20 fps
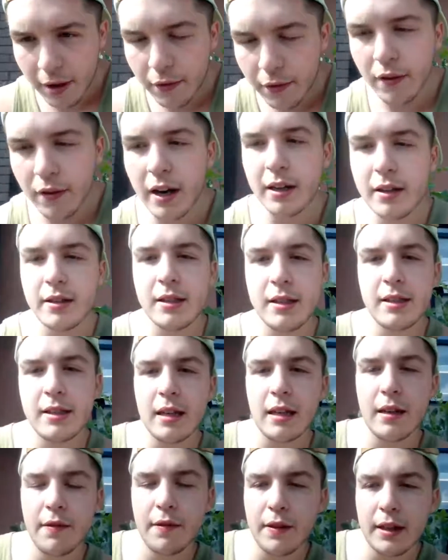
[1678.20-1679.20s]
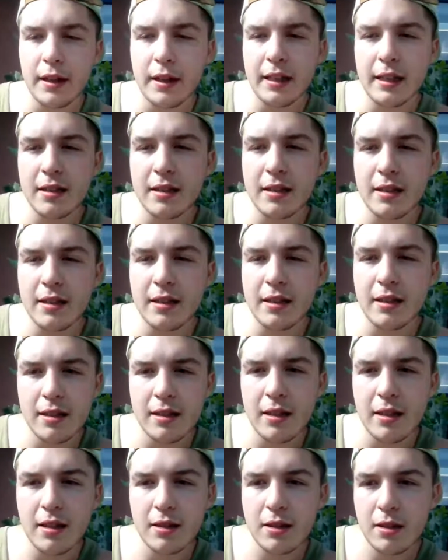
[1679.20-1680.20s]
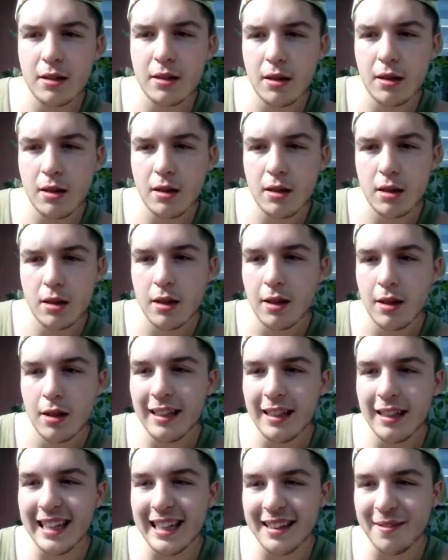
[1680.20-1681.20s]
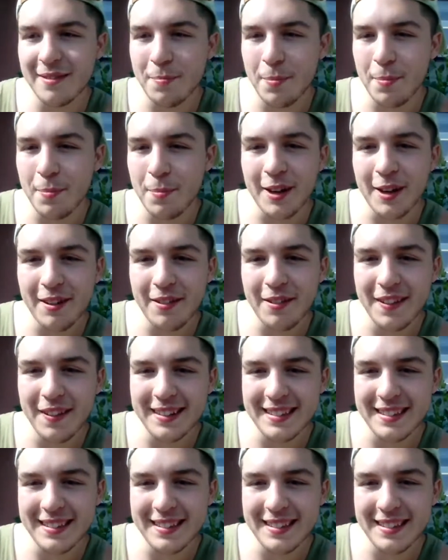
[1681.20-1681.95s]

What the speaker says: Yeah, Rough Rider's sick for kids. Get Burger